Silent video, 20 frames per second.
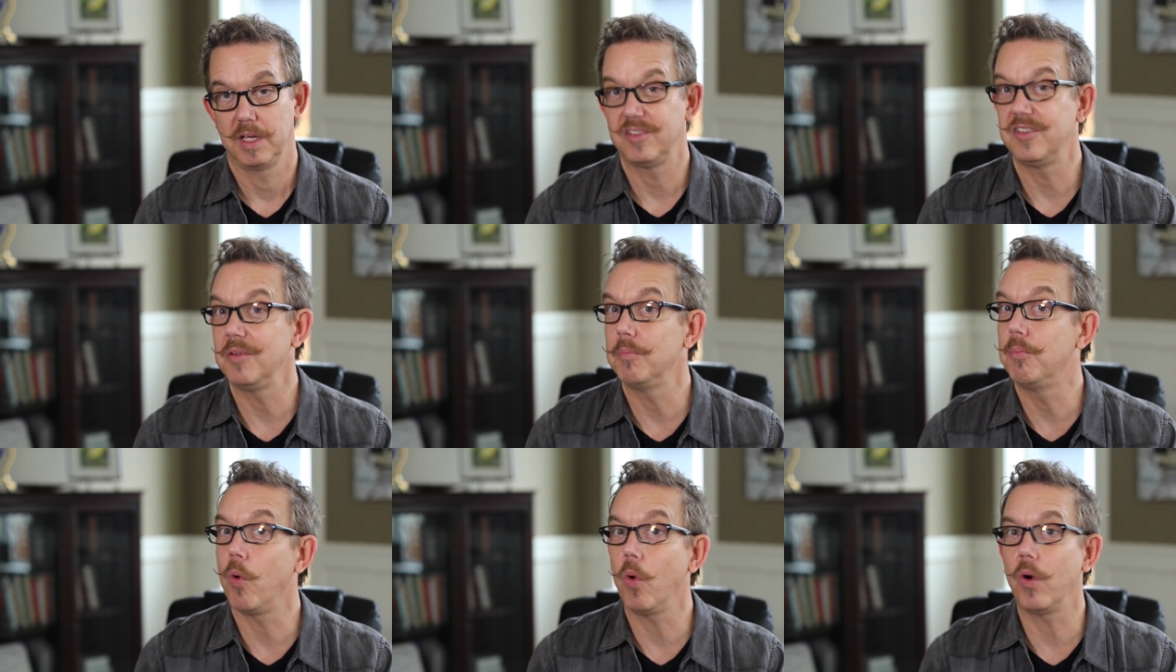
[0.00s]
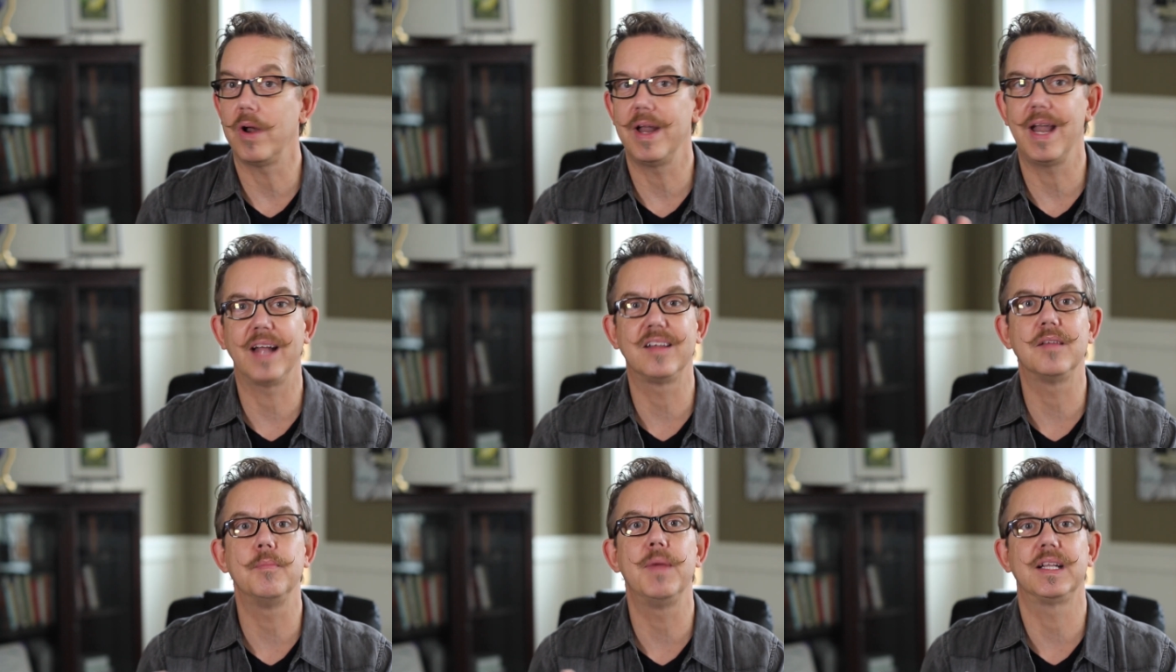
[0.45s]
It's important
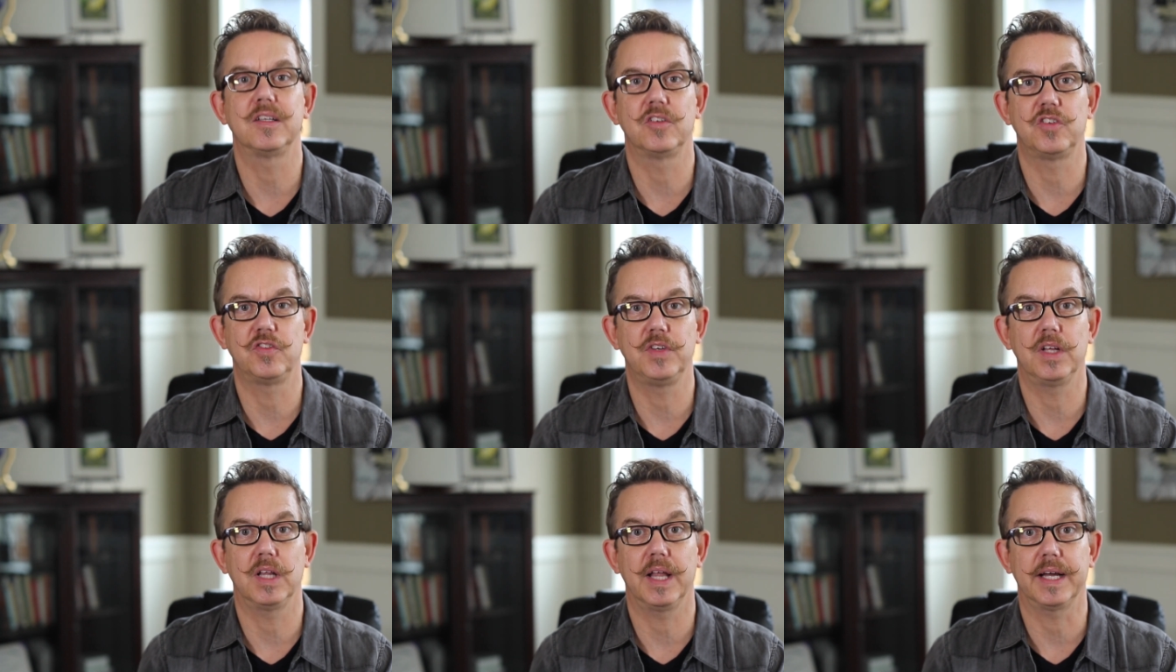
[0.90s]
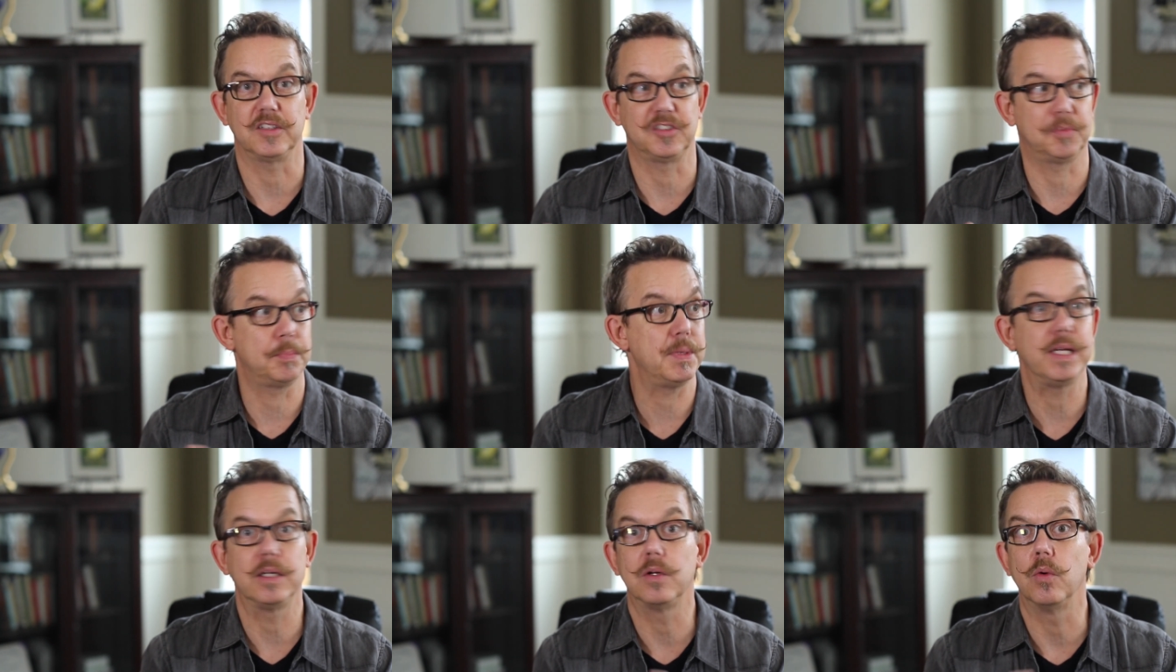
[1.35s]
not to make this feel like a
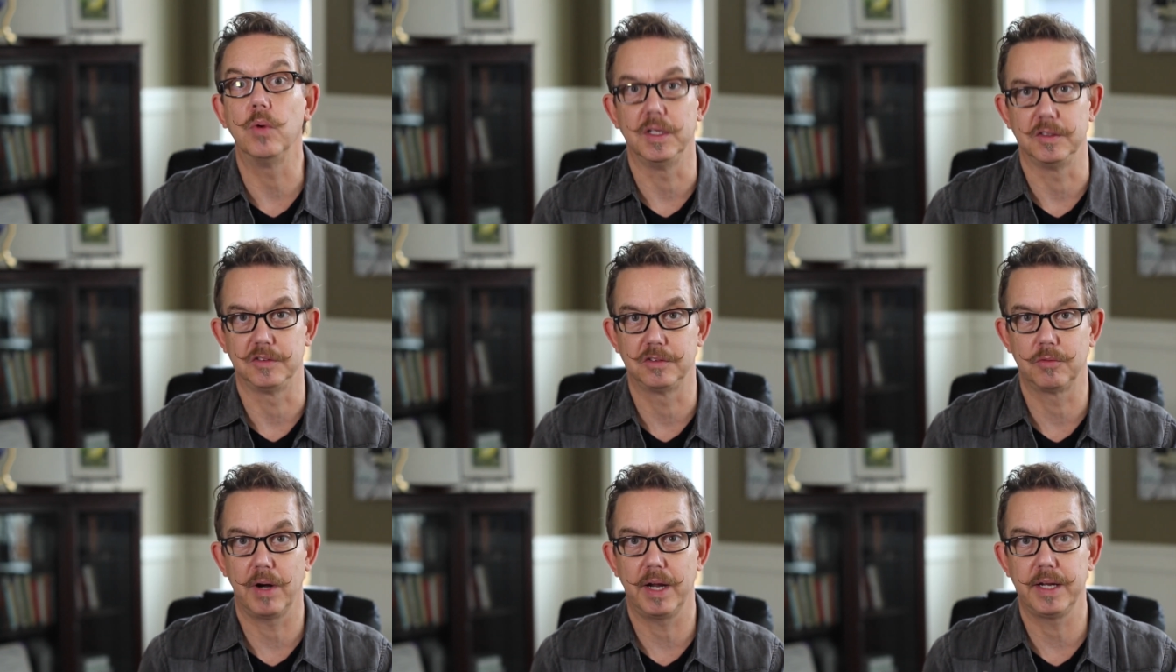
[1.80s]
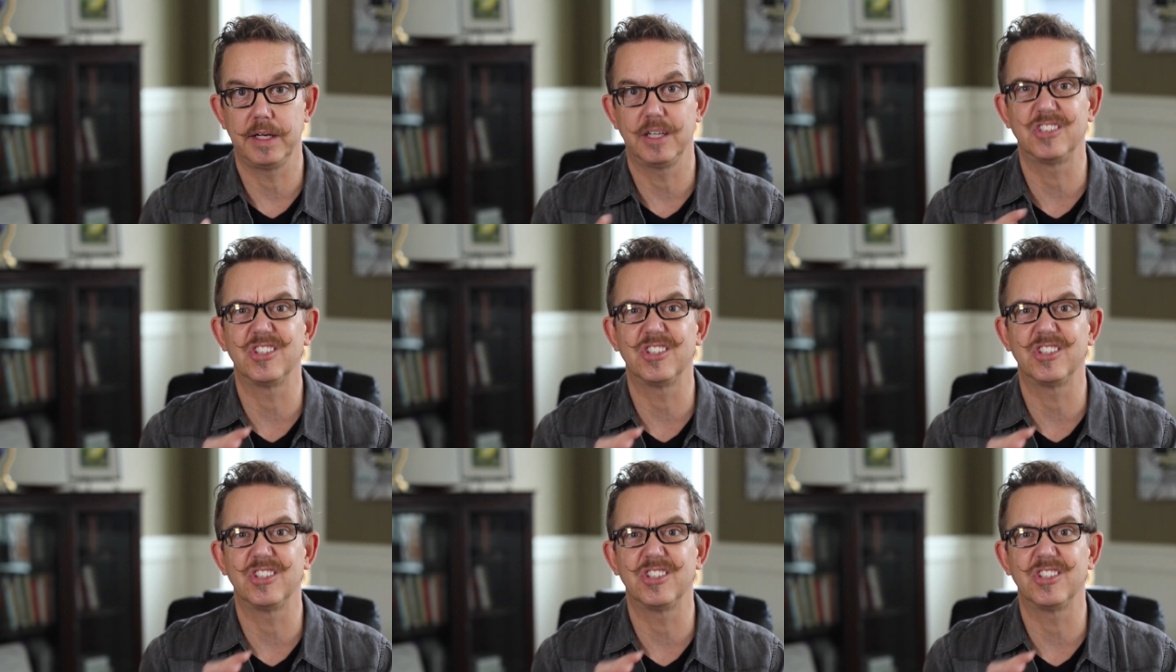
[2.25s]
speed quiz, right?